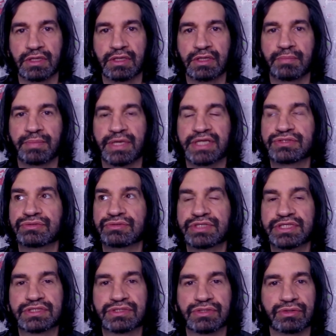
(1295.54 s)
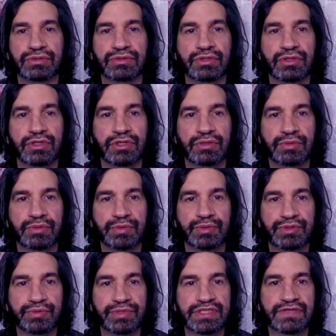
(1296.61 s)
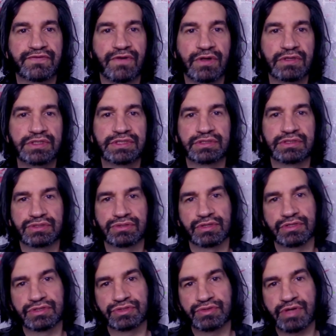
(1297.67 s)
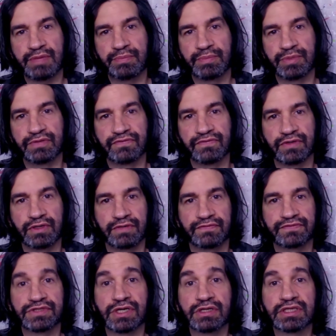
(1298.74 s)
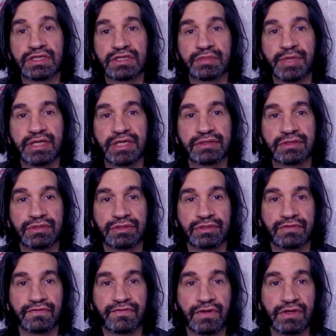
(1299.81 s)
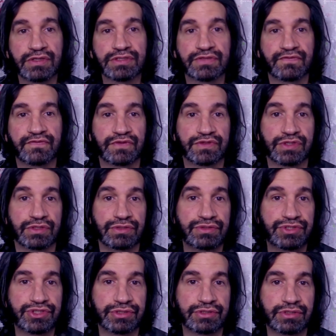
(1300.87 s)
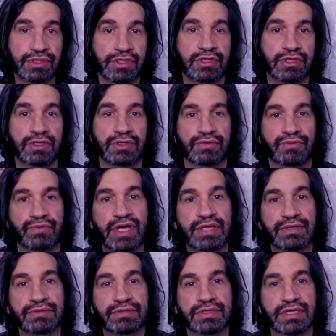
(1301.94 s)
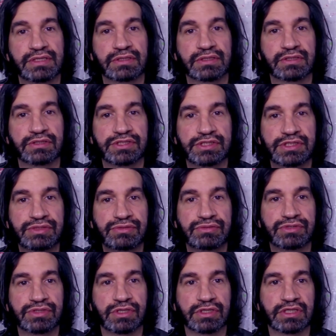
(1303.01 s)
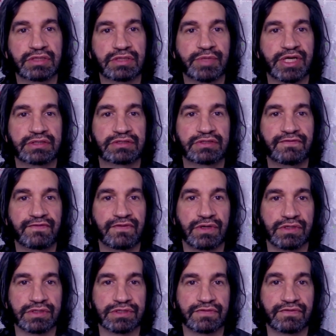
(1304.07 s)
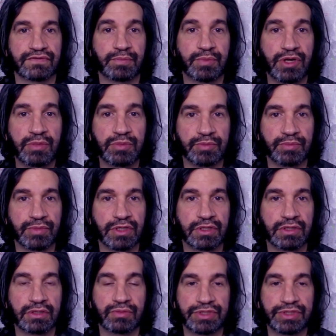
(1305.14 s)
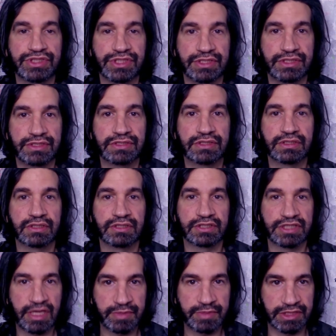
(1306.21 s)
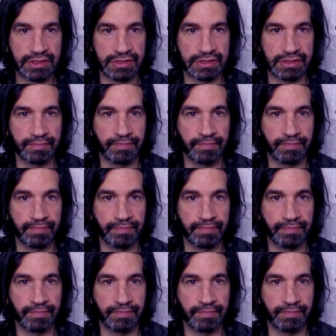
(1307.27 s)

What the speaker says: By doing so, we would risk falling into the trap of talking about the flaws of the solution rather than continue talking about the flaws of the problem, which is capitalism.